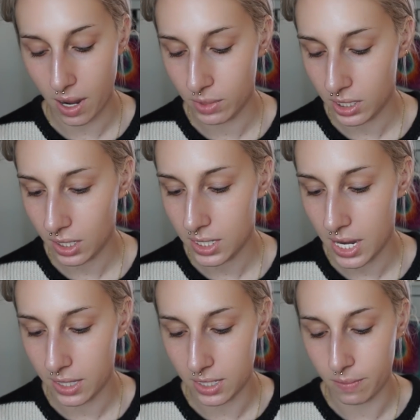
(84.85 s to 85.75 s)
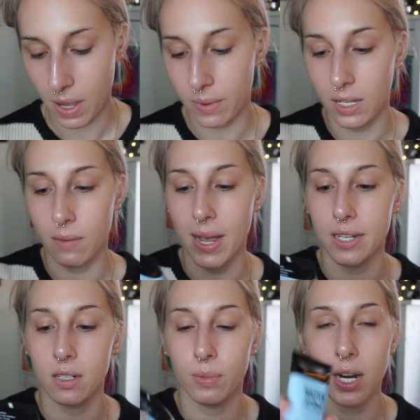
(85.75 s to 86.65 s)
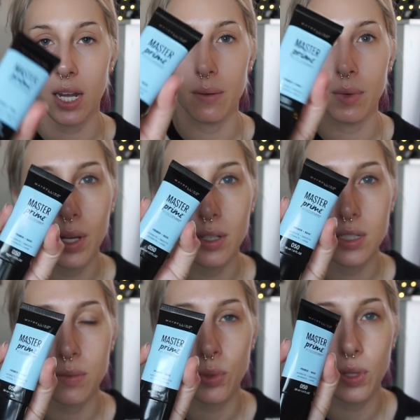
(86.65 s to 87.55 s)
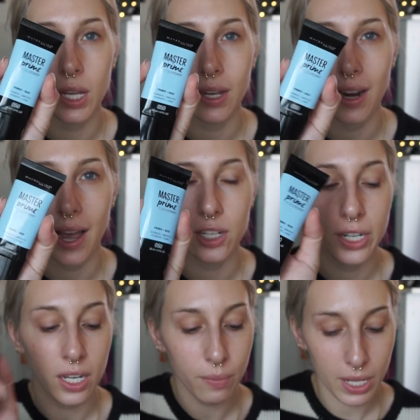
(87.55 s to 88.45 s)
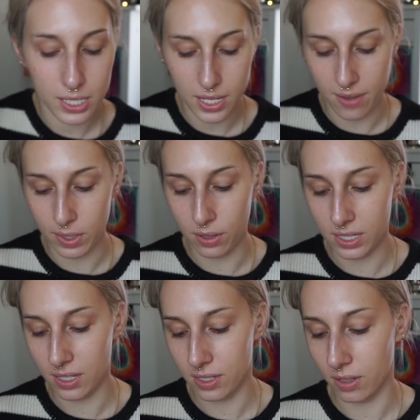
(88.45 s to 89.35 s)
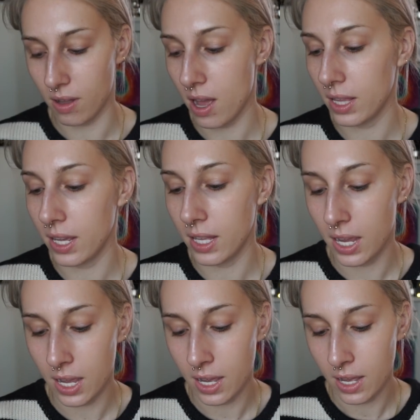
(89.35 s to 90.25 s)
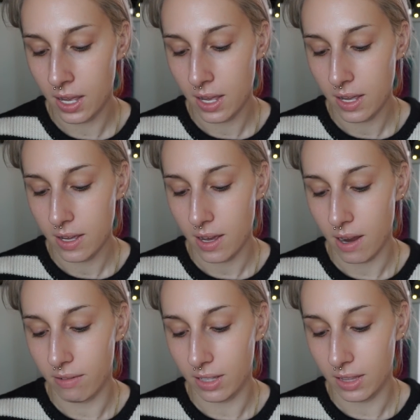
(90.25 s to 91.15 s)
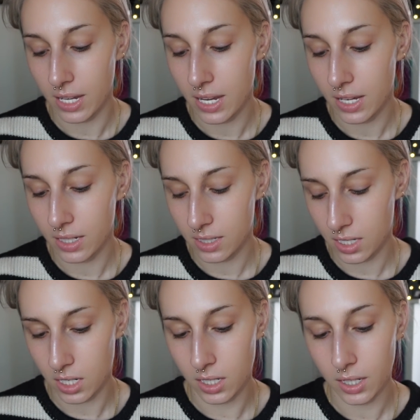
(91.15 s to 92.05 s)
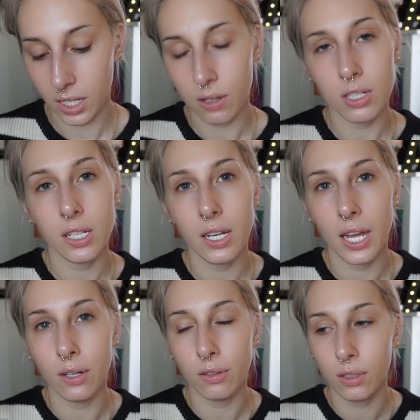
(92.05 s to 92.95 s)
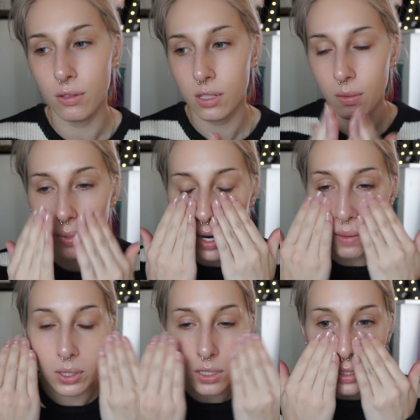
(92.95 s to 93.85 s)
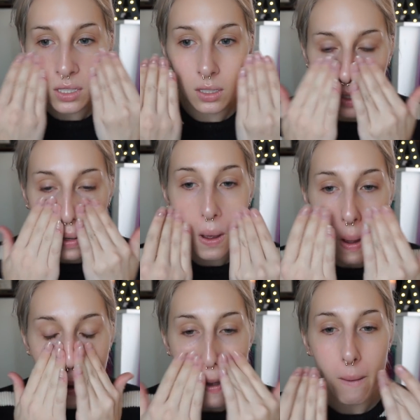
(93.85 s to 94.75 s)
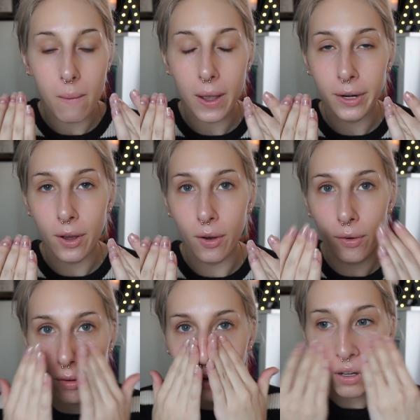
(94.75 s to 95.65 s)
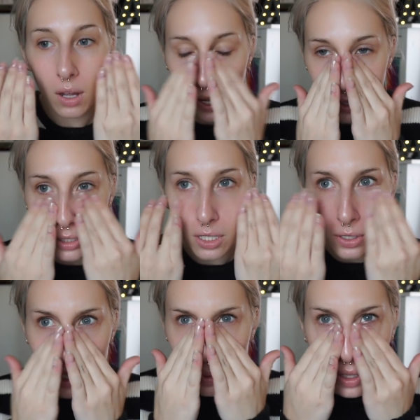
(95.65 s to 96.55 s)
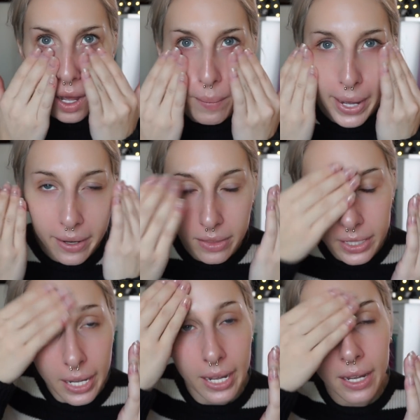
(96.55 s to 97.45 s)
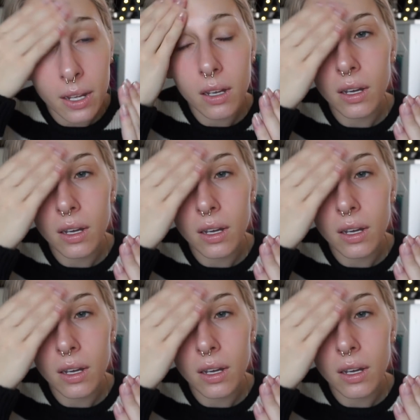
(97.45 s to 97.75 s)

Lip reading: I'm just going to take this Maybelline Master Prime Smoothing and Hydrating Base. I've been using this a lot lately. I really like it. Usually I don't use primers. I know. I used to use them a lot back in the day,